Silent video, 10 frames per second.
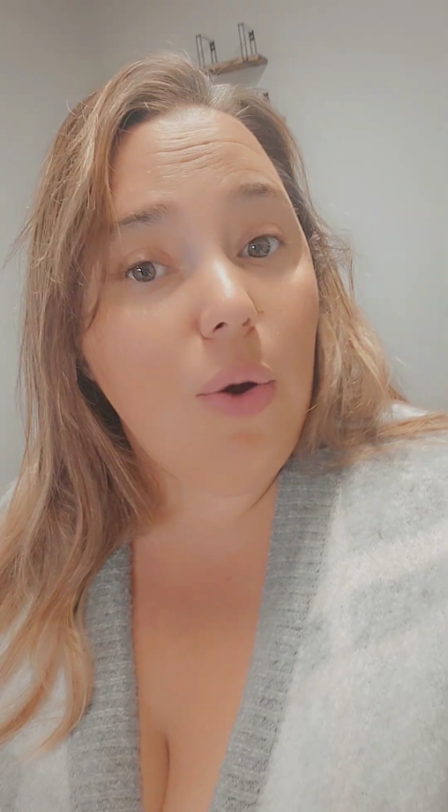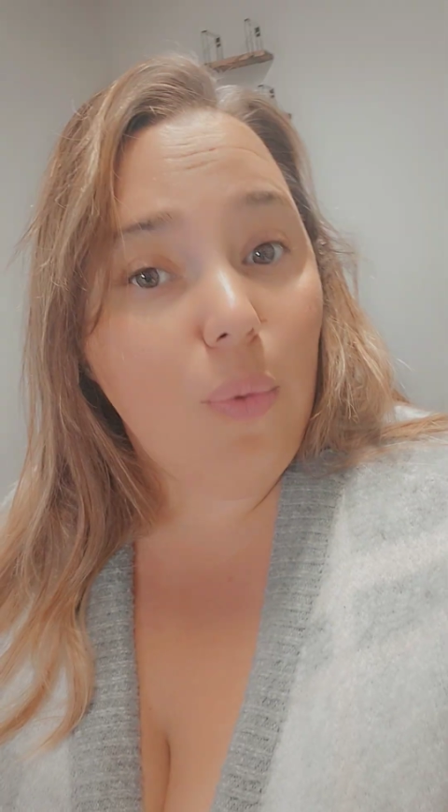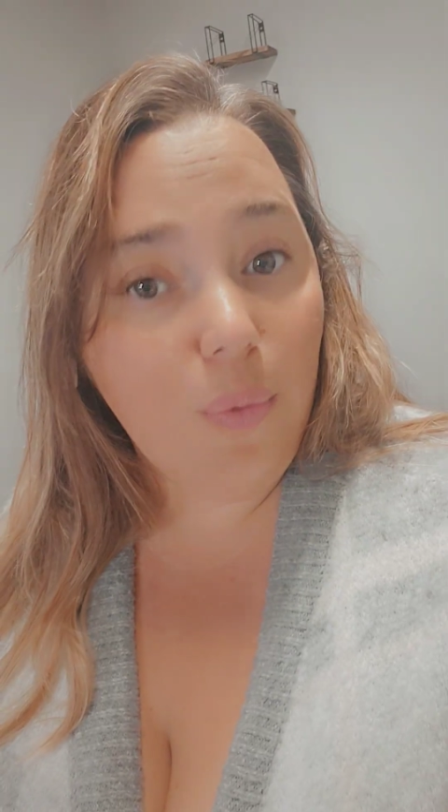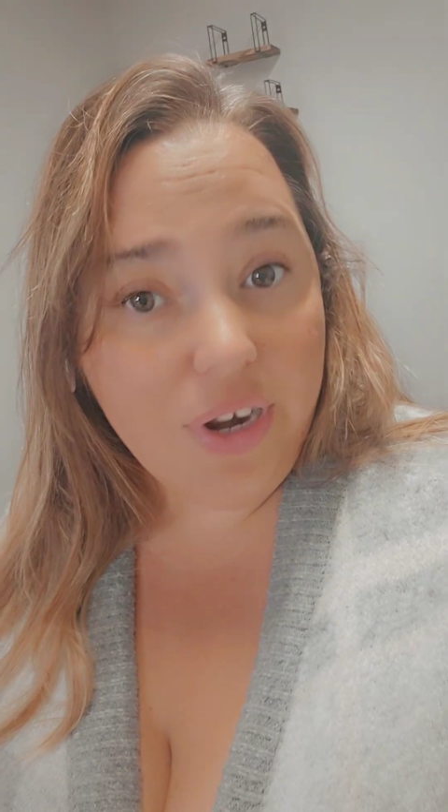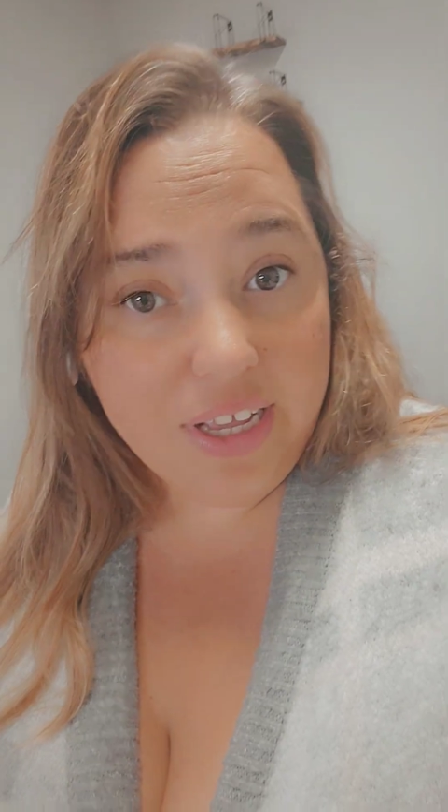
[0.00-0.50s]

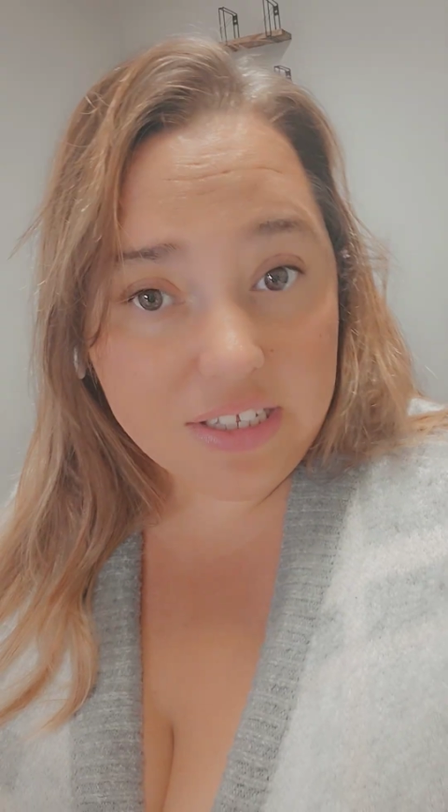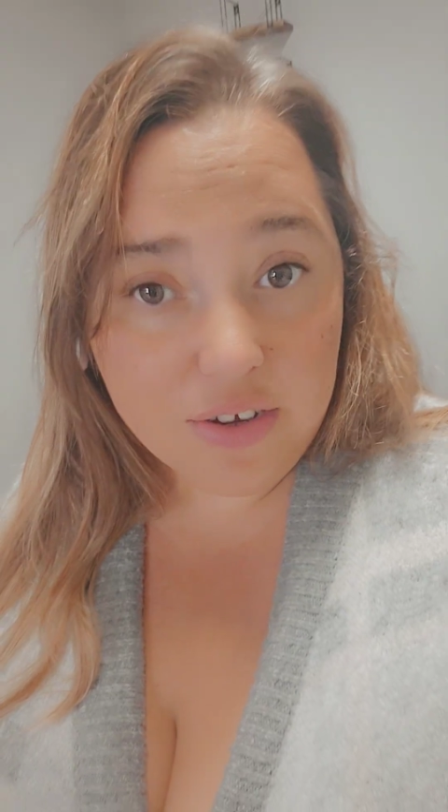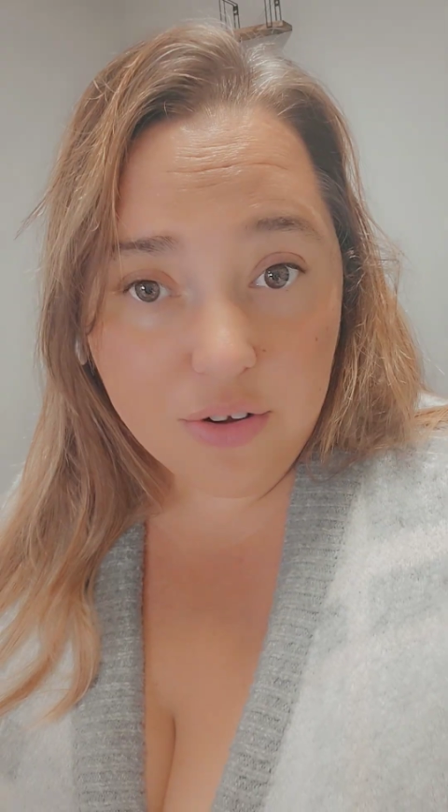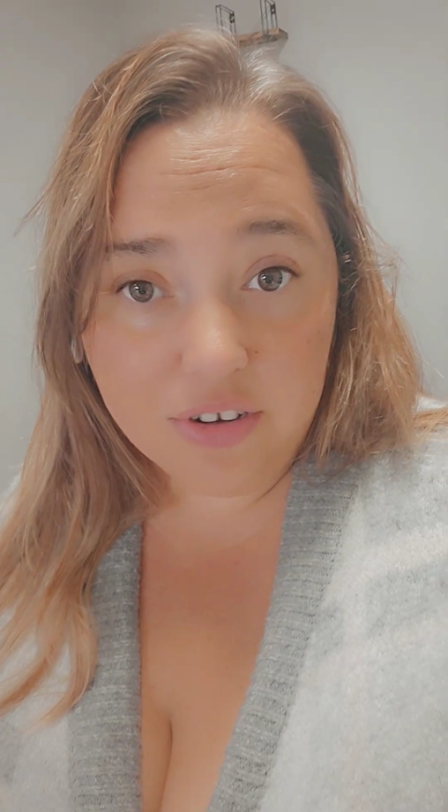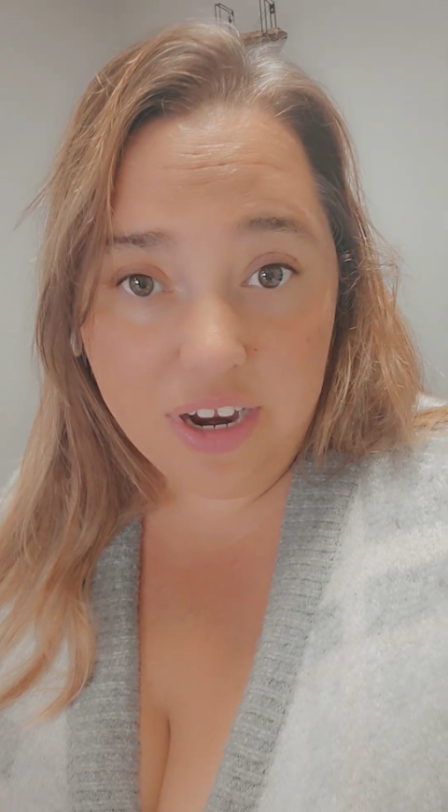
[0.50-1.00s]
When it gets
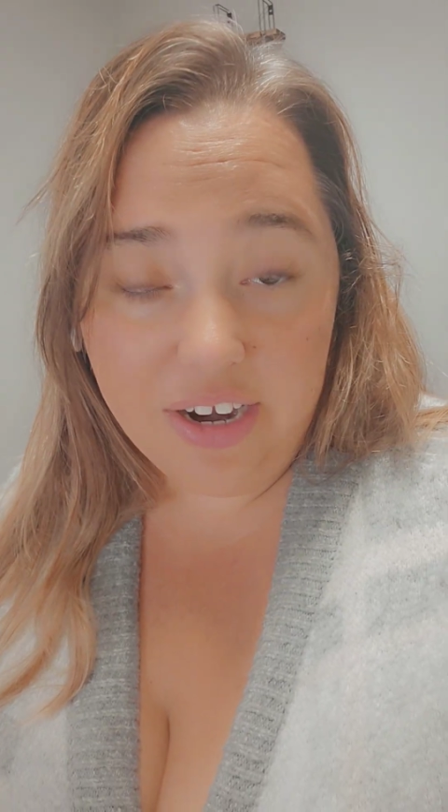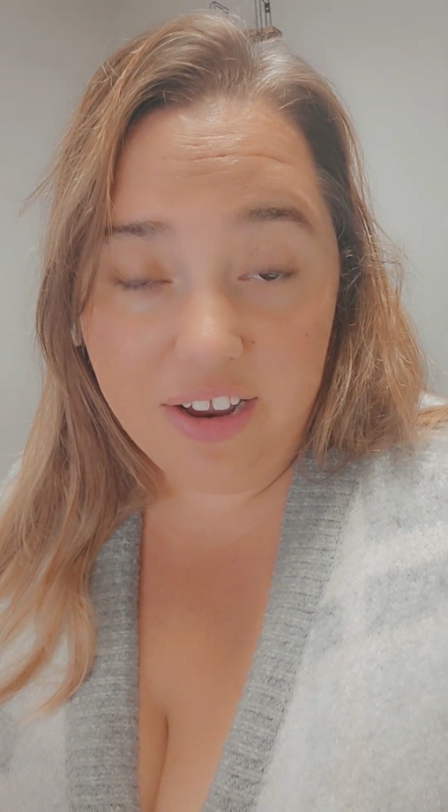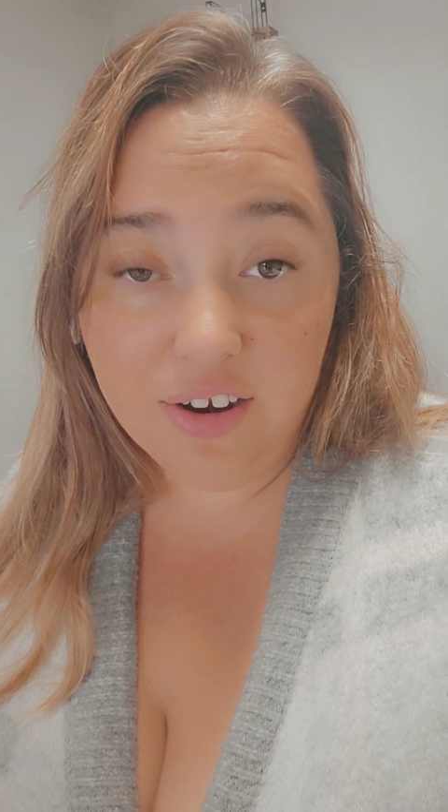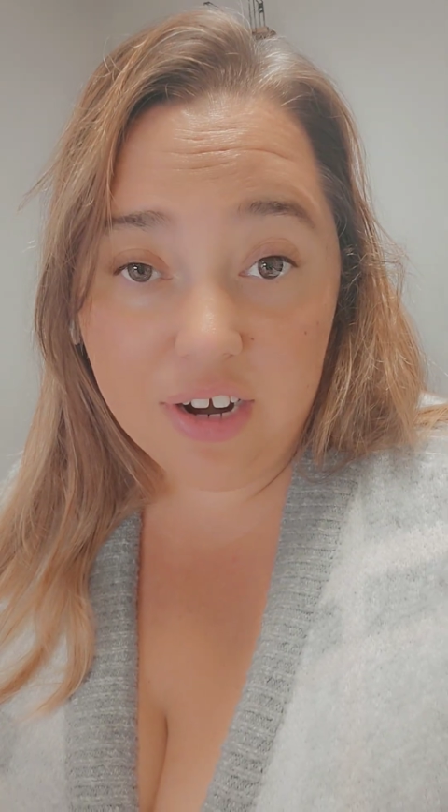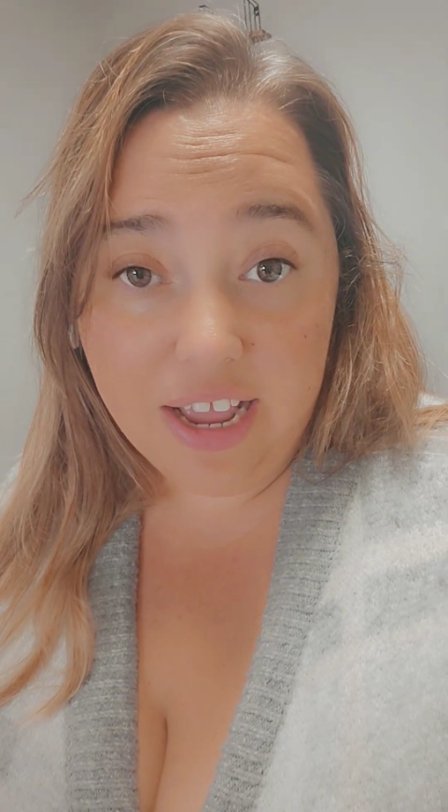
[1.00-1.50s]
colder at
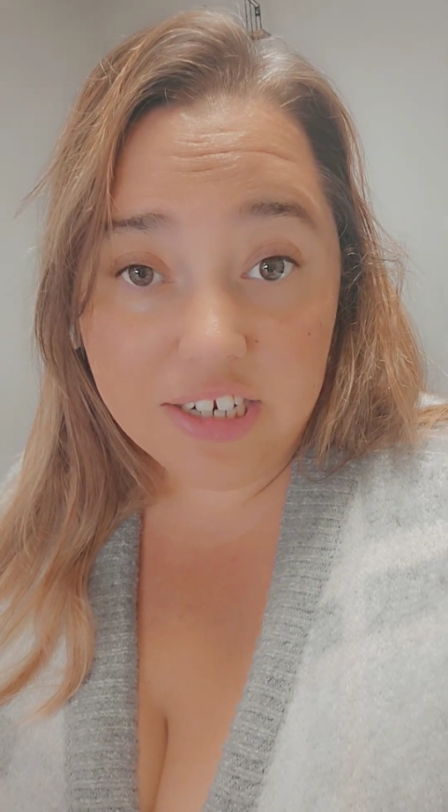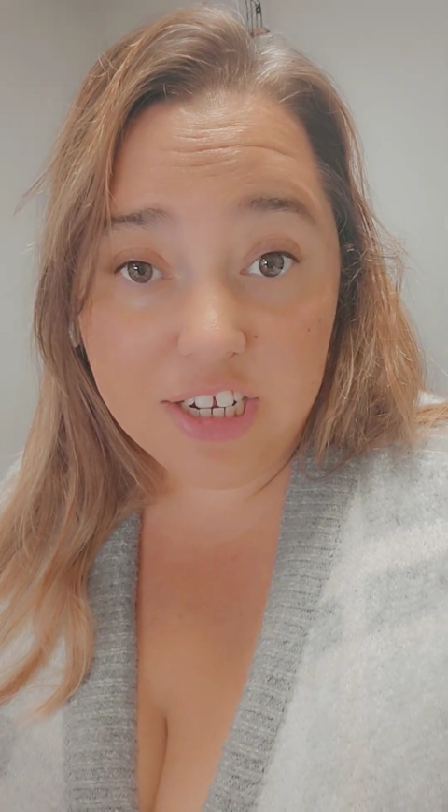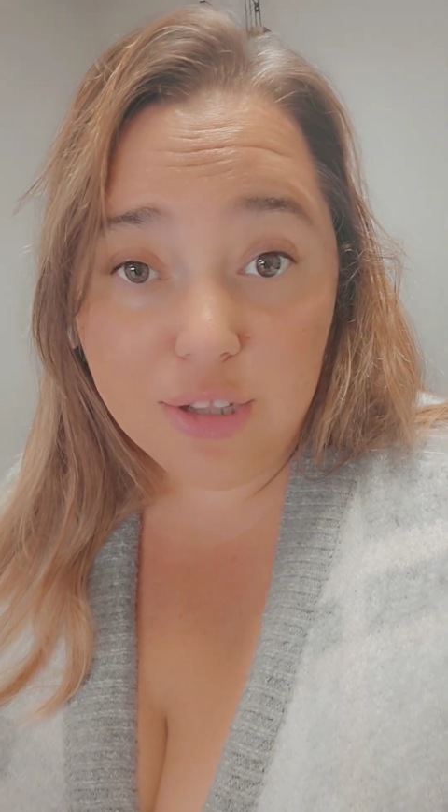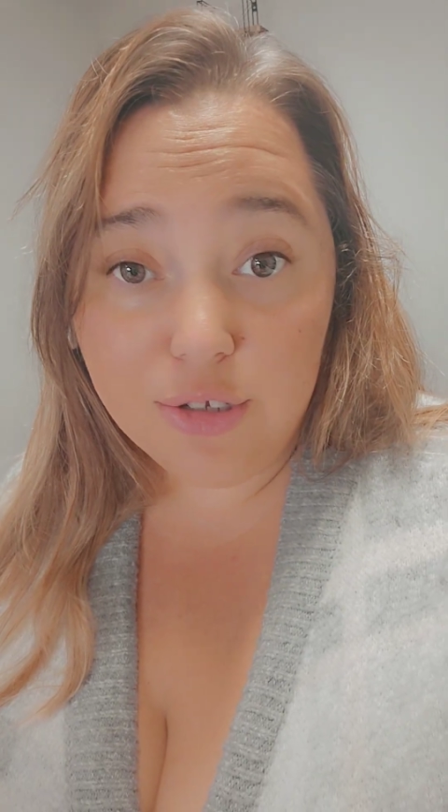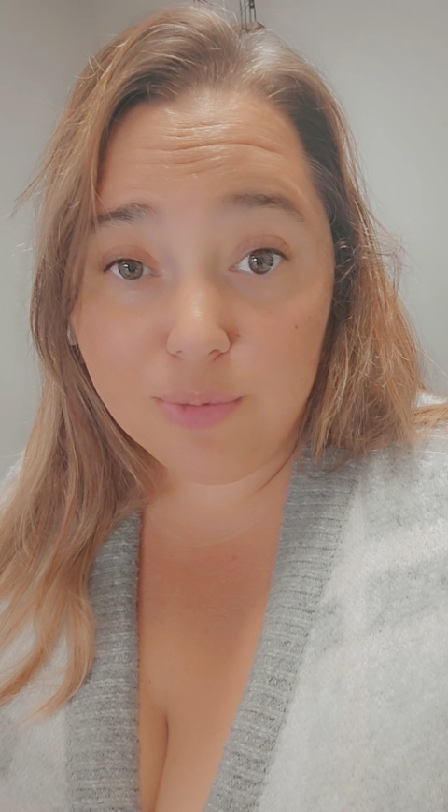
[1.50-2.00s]
night, you're going to
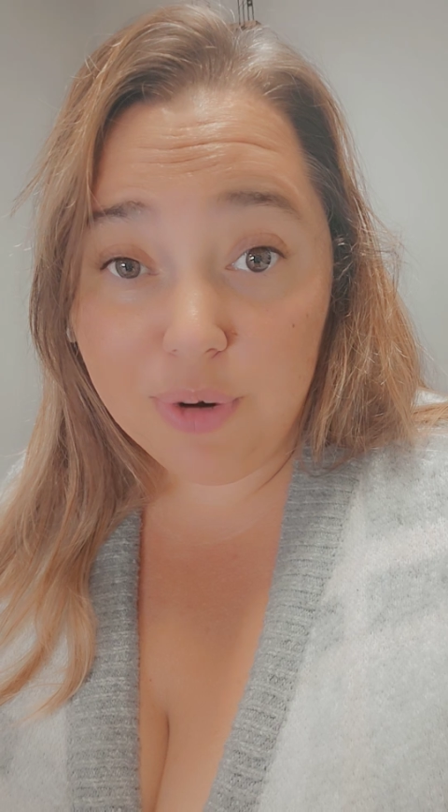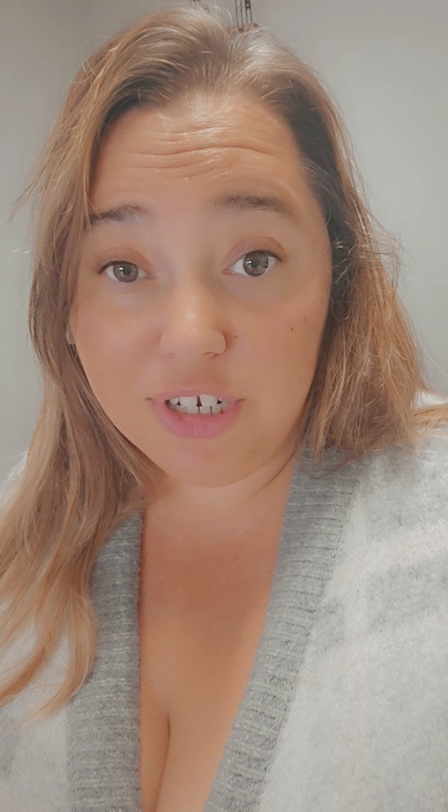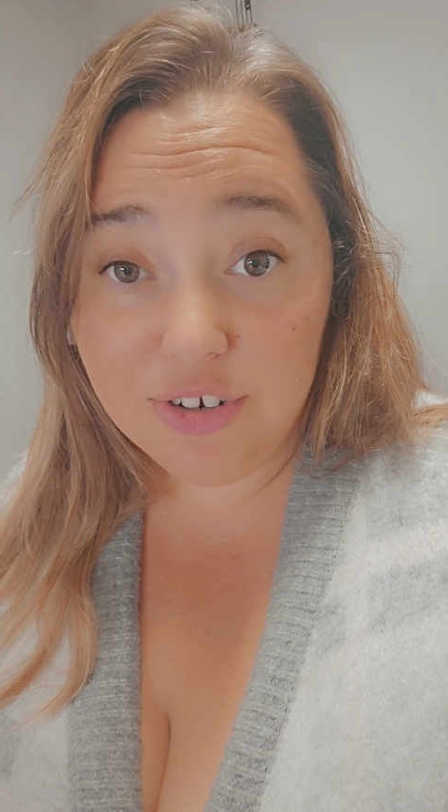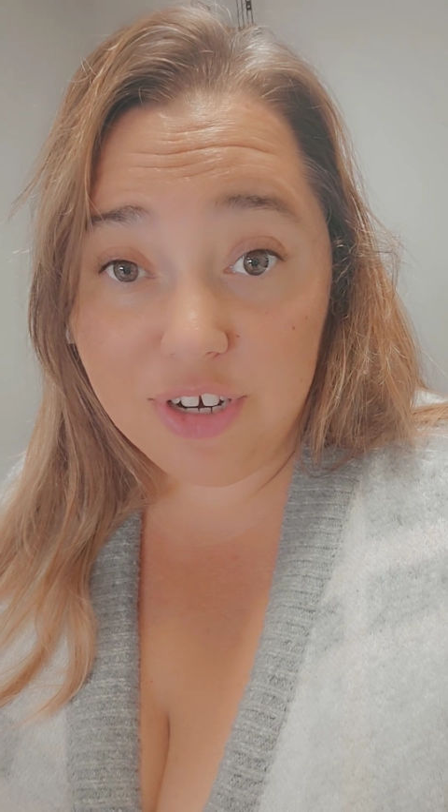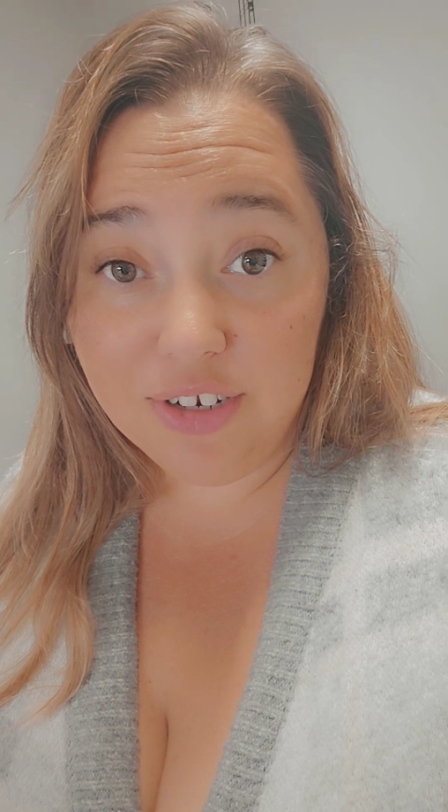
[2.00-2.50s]
actually lose
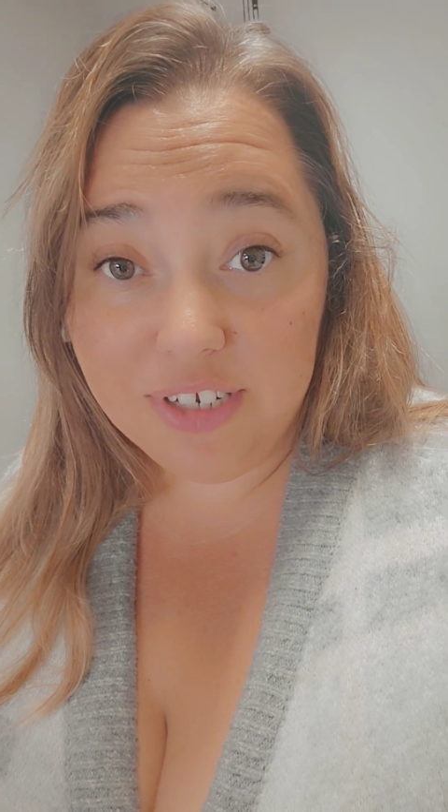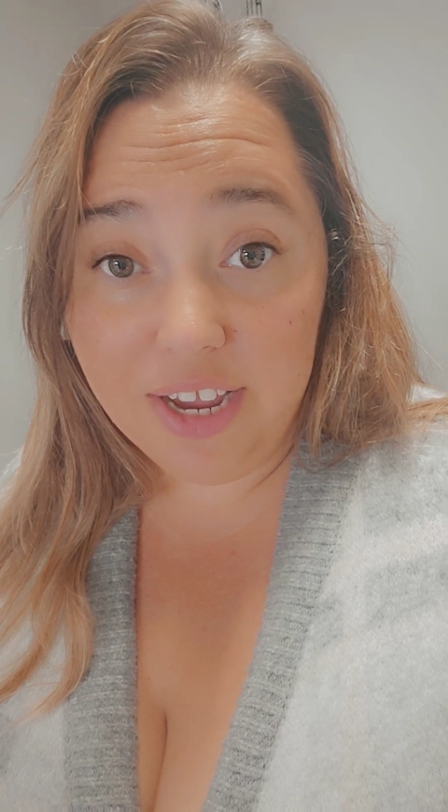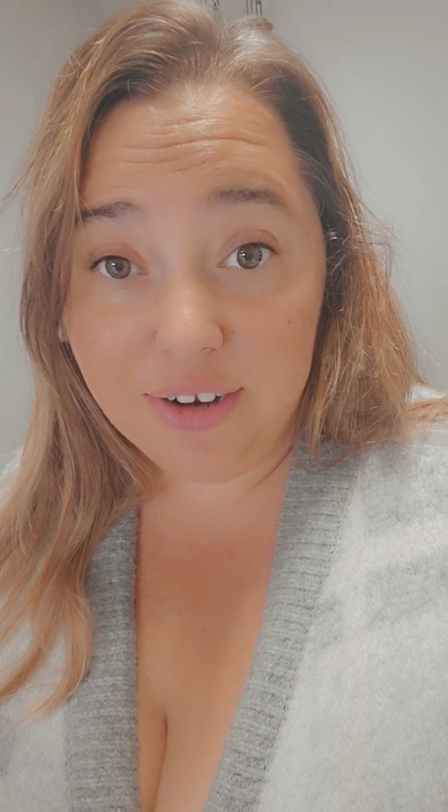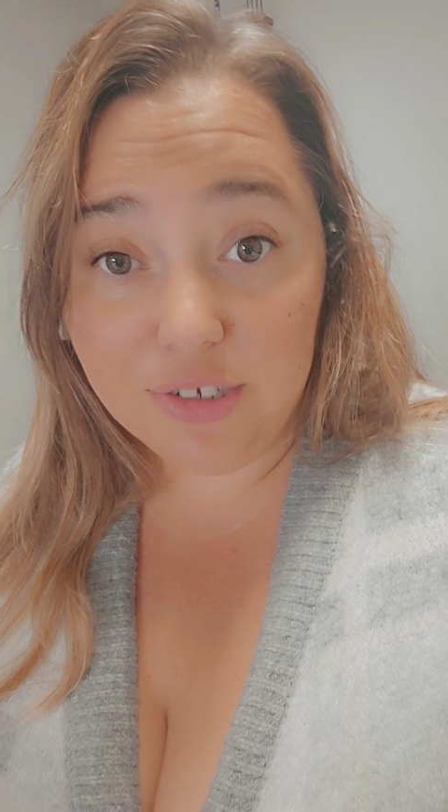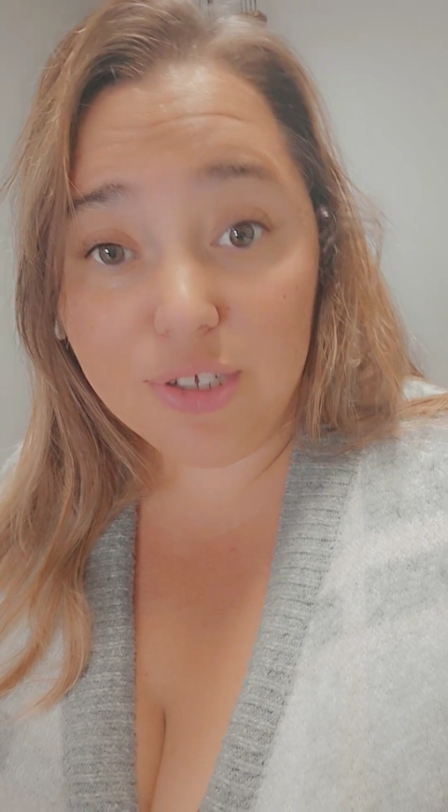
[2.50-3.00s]
pressure in your tires.